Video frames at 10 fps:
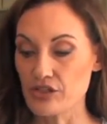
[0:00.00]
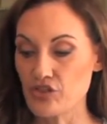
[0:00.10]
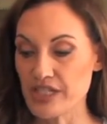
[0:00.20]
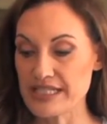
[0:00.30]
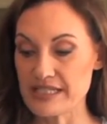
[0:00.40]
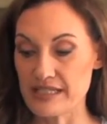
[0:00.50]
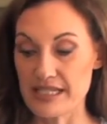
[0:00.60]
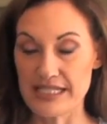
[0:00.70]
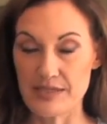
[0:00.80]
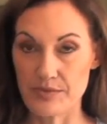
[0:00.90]
just
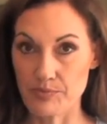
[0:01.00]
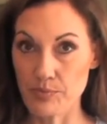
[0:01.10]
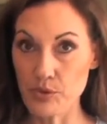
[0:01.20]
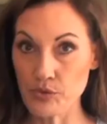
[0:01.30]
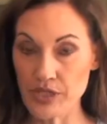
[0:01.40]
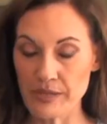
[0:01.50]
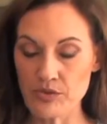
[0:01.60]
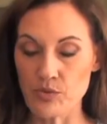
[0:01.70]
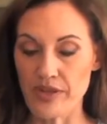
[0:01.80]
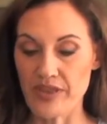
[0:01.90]
this spoon
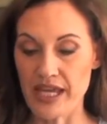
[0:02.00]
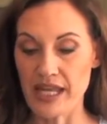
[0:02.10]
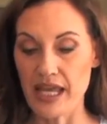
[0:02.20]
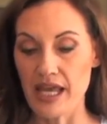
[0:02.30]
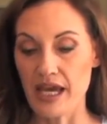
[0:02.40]
comes with it,